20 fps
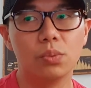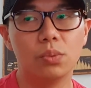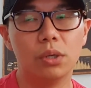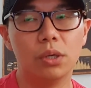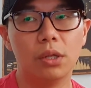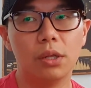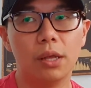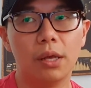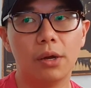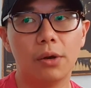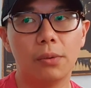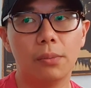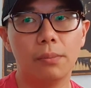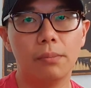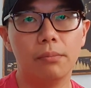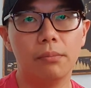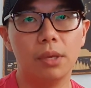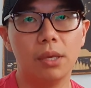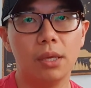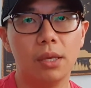will help
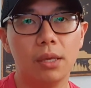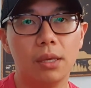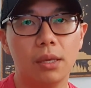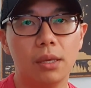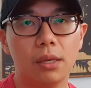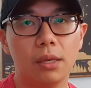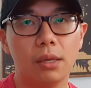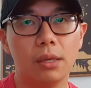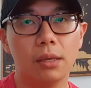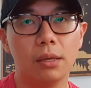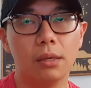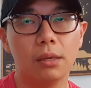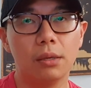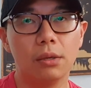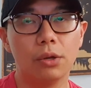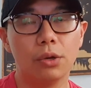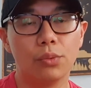me,